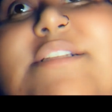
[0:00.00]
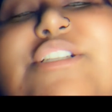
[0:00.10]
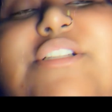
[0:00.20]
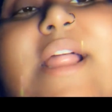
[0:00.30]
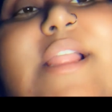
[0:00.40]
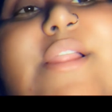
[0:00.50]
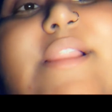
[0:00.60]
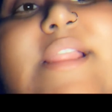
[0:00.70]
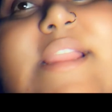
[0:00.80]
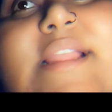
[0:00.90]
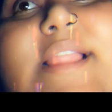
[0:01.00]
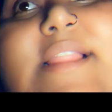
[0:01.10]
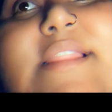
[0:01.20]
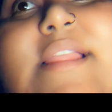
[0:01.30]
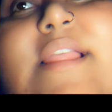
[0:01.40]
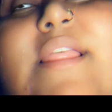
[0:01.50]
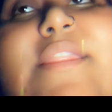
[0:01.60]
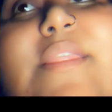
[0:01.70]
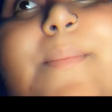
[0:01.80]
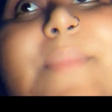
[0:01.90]
she said I couldn't eat like
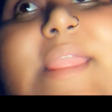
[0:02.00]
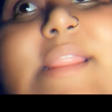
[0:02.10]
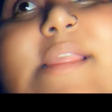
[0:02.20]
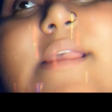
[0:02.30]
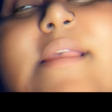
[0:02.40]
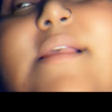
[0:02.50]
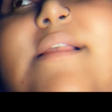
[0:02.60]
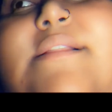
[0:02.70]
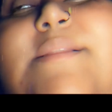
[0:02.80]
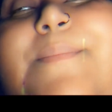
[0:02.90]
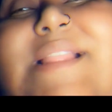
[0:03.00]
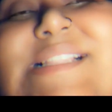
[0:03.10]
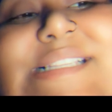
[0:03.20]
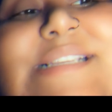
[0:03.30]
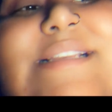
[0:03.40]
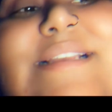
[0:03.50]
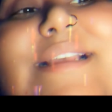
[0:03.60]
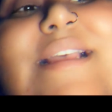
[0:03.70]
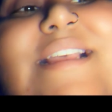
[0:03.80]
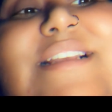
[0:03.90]
the meat, the meat
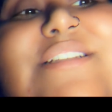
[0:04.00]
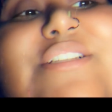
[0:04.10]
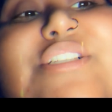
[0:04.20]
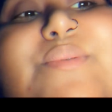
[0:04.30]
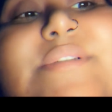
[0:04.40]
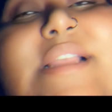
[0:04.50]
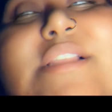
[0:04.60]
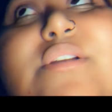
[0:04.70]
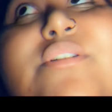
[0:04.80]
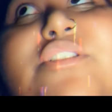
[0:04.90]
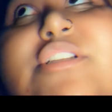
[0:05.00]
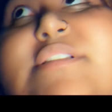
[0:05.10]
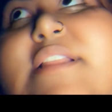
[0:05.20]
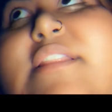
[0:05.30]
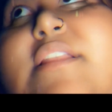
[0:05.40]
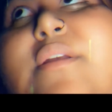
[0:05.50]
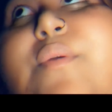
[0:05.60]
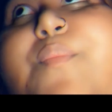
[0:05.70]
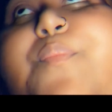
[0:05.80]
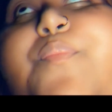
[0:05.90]
so she was like, "Oh, just eat the